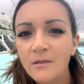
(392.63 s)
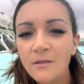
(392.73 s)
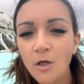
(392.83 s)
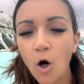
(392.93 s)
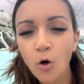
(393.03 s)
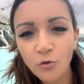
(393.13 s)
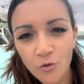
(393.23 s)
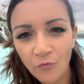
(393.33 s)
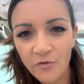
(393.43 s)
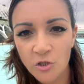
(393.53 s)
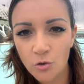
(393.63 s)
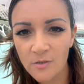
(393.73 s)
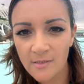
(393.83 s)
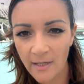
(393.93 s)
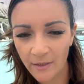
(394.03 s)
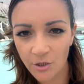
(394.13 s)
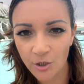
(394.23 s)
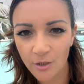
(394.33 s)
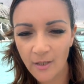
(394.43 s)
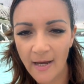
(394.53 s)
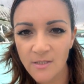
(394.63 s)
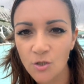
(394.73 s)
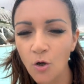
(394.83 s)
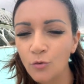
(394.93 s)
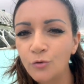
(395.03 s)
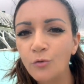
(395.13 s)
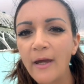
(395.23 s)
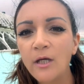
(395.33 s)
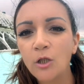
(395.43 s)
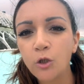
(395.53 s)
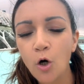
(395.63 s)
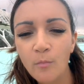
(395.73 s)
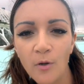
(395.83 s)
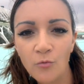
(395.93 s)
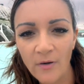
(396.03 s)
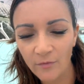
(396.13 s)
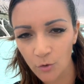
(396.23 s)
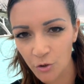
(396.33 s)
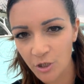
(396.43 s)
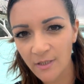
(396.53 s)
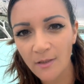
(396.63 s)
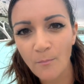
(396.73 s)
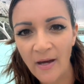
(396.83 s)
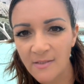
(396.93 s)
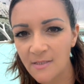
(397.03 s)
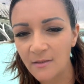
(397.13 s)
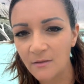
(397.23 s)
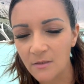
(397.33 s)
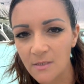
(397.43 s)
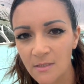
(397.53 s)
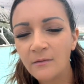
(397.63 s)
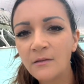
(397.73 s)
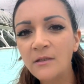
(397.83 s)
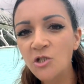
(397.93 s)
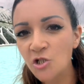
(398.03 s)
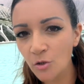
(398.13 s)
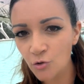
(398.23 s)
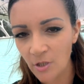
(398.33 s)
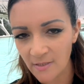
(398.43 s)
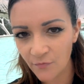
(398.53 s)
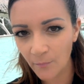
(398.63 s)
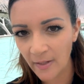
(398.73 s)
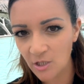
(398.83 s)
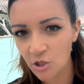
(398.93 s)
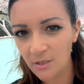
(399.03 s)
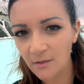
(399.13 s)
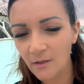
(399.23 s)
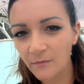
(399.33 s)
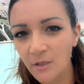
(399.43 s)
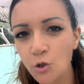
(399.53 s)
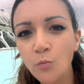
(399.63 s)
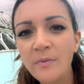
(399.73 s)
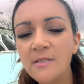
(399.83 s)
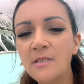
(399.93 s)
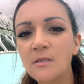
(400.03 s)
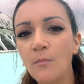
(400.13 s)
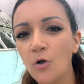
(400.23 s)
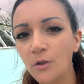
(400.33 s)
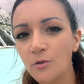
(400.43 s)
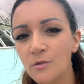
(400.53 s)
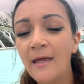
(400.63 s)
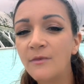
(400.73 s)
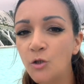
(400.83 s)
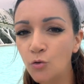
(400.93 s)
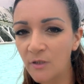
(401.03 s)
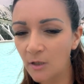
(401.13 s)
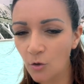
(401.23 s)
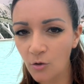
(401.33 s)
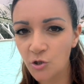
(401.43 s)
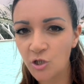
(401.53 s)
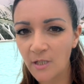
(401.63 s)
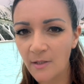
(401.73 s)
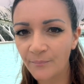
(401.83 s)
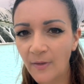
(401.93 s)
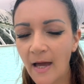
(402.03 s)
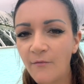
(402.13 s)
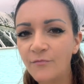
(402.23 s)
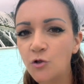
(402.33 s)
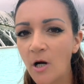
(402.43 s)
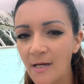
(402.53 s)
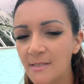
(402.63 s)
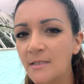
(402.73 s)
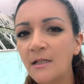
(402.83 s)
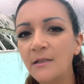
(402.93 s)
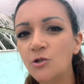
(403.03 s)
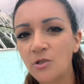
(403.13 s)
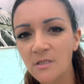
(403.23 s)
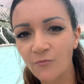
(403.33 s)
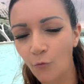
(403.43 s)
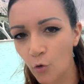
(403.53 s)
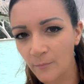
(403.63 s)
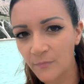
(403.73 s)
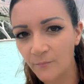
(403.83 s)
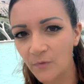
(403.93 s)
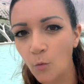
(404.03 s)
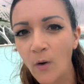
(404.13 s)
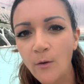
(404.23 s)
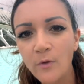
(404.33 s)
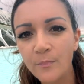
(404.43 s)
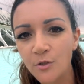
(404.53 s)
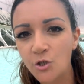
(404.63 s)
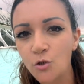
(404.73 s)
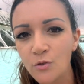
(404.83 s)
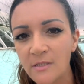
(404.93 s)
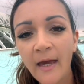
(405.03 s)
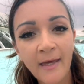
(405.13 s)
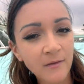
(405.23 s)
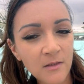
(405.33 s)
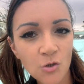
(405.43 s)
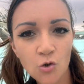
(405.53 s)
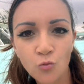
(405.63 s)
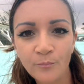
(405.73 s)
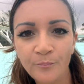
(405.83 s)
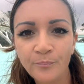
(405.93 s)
The audiovisual sector has gone through a global revolution in the past years. The digital transformation, the new business models, and the new technology have drastically transformed the way we produce and consume